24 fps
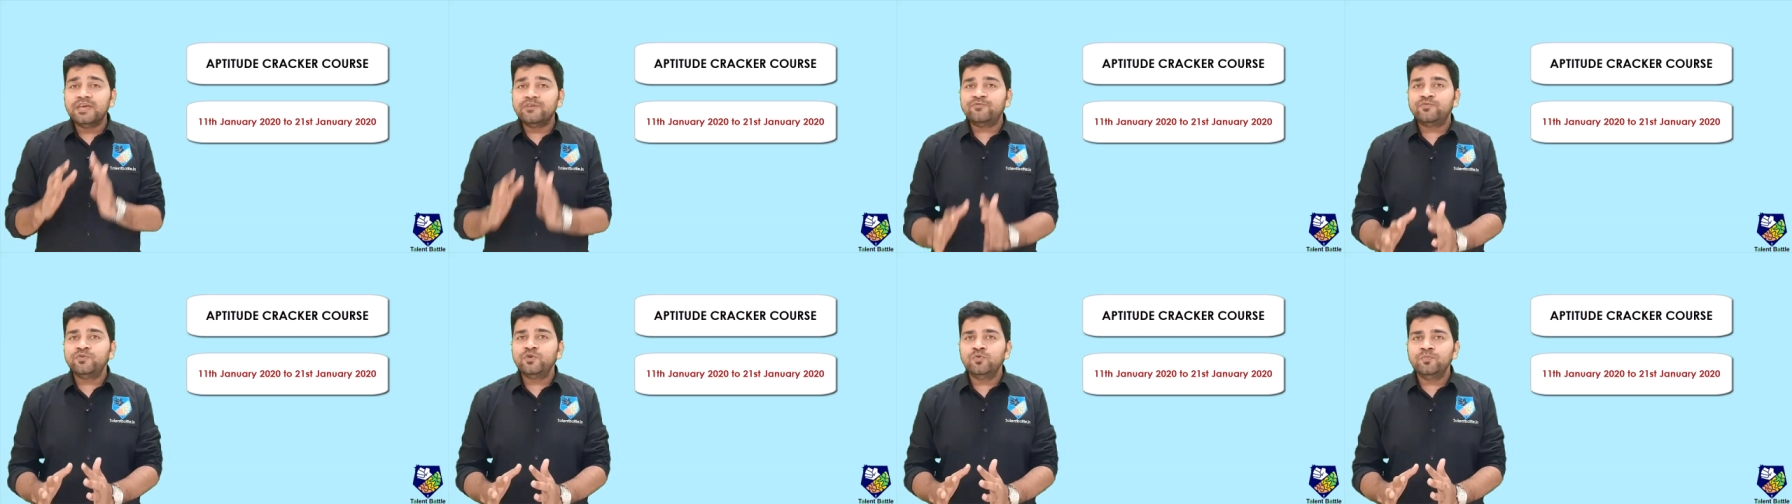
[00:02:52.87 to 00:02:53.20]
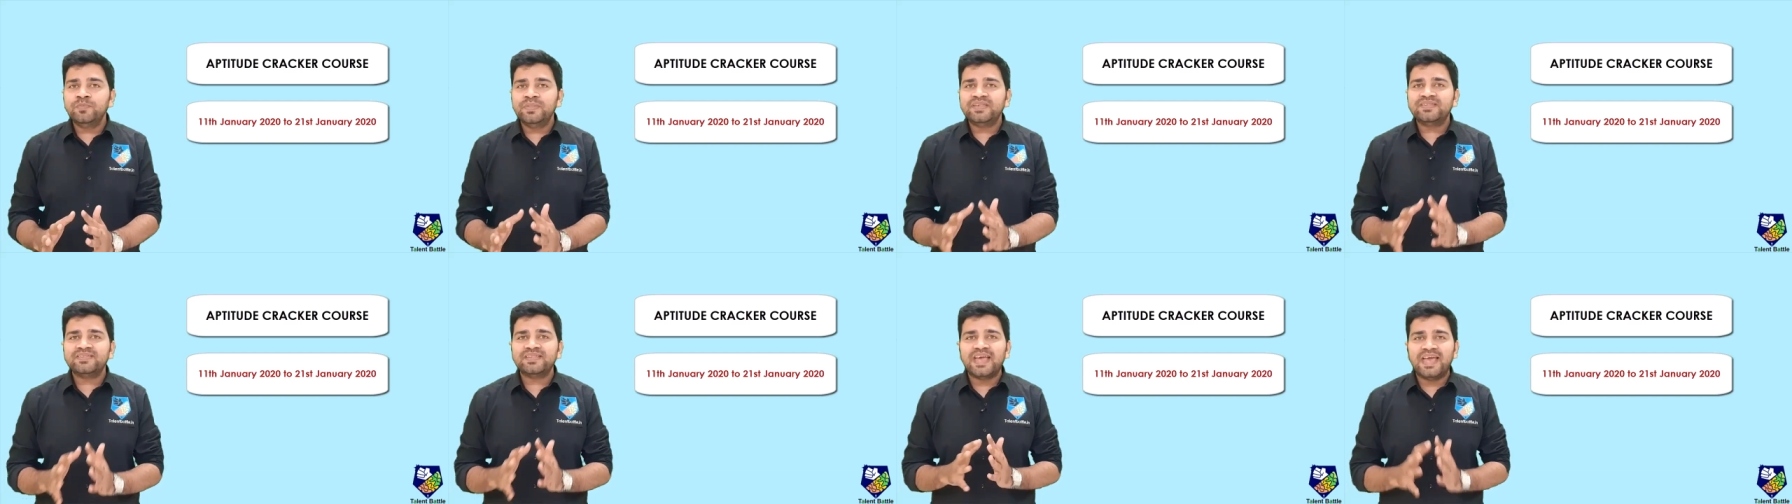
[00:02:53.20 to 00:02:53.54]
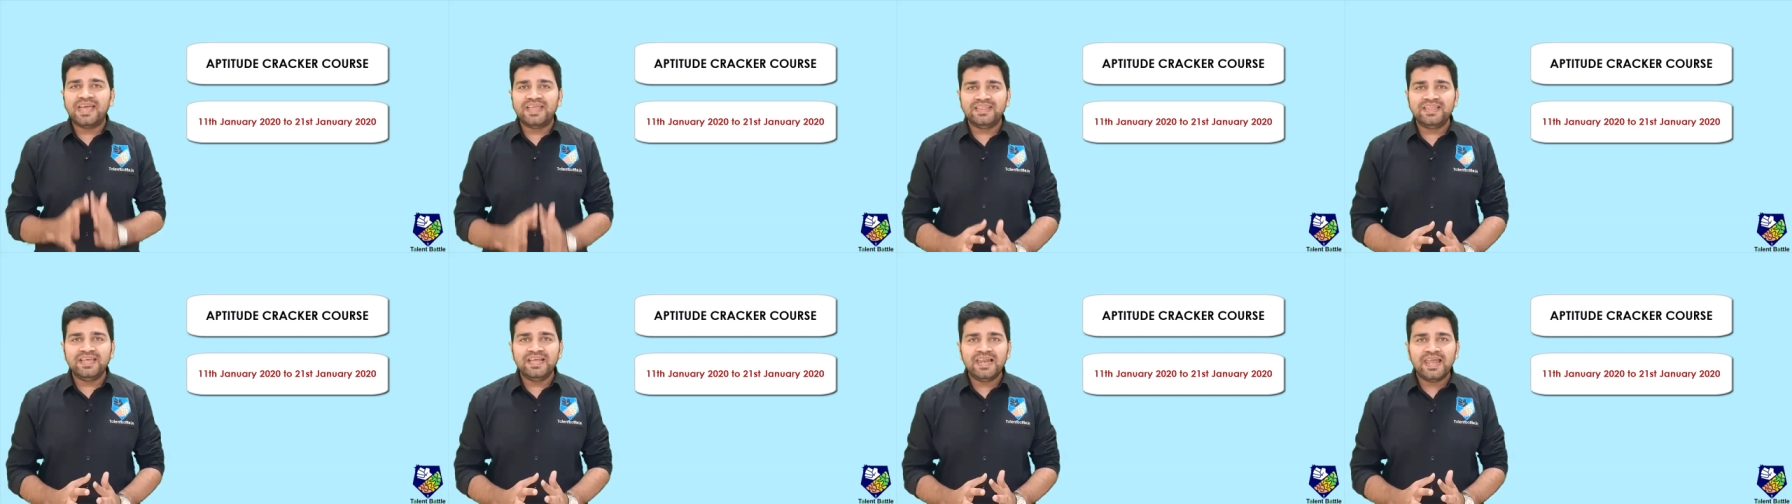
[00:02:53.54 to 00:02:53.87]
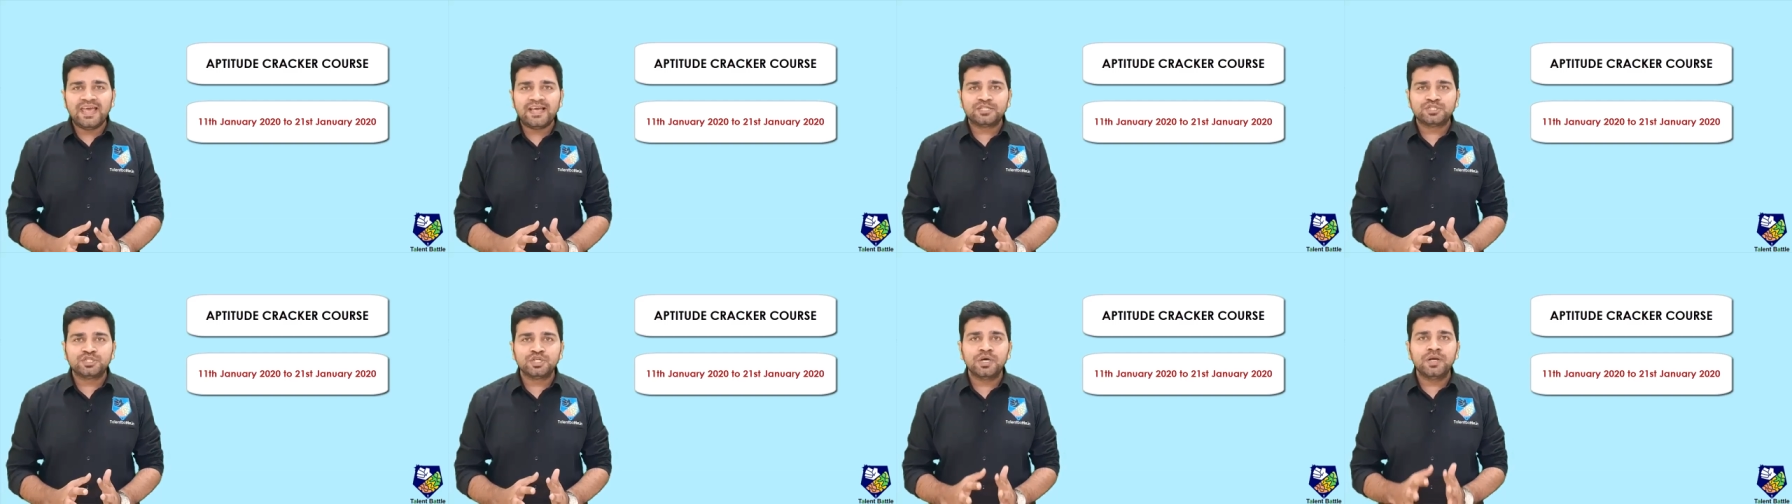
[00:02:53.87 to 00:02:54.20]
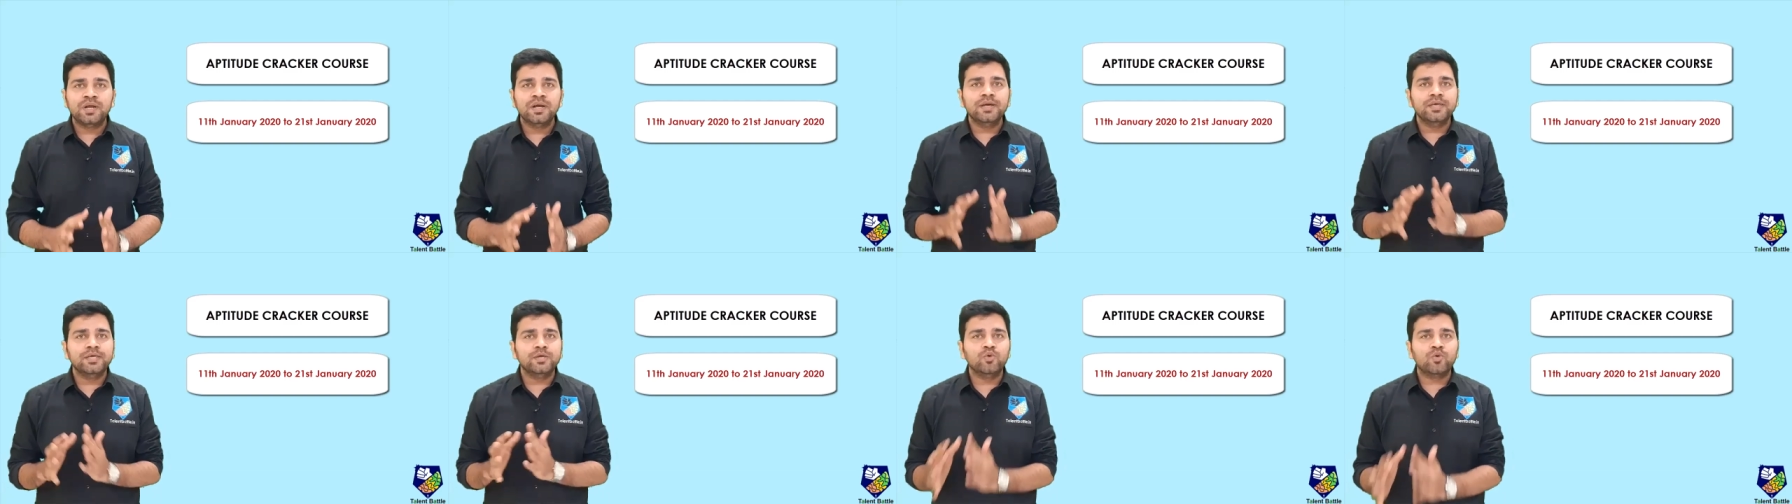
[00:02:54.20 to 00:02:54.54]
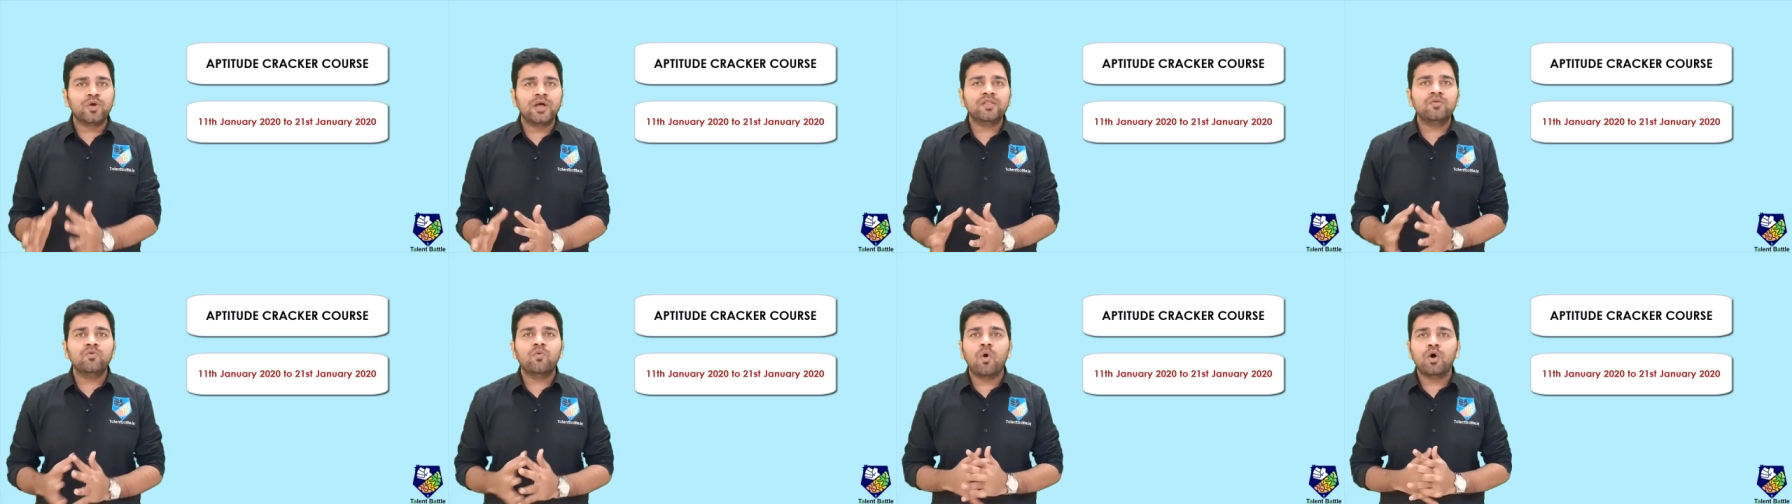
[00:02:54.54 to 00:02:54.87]
If you miss any lecture, you
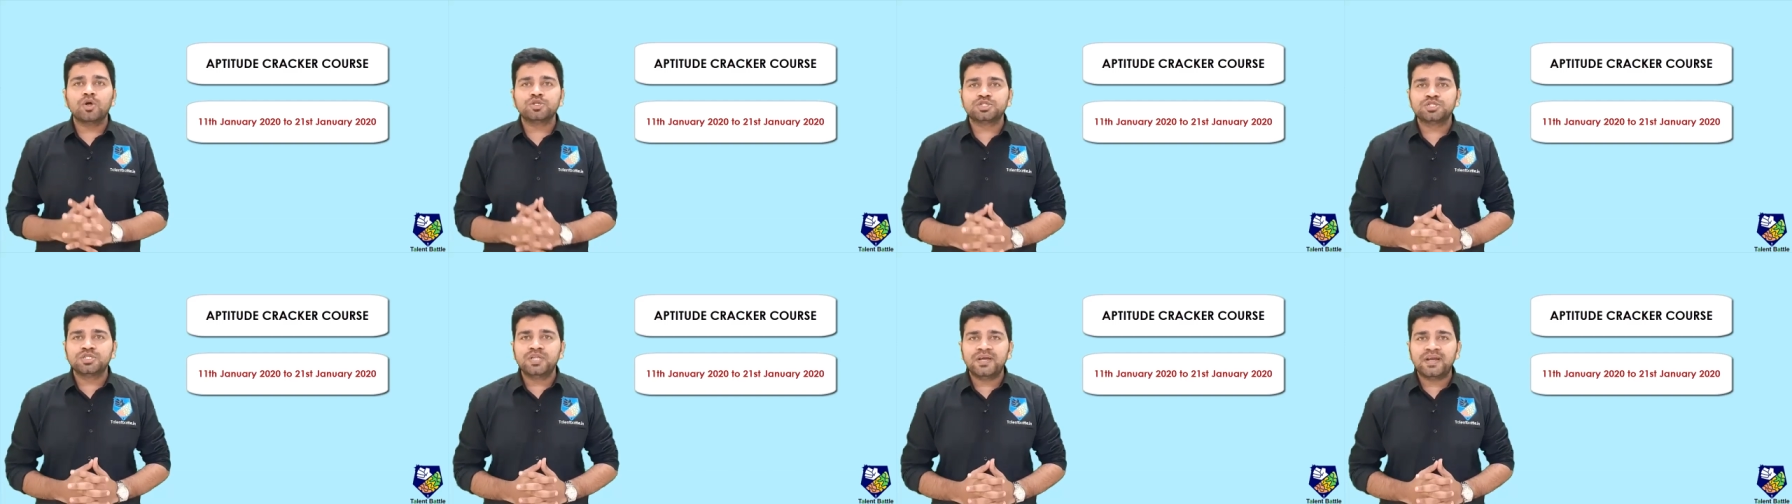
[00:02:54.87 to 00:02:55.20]
can watch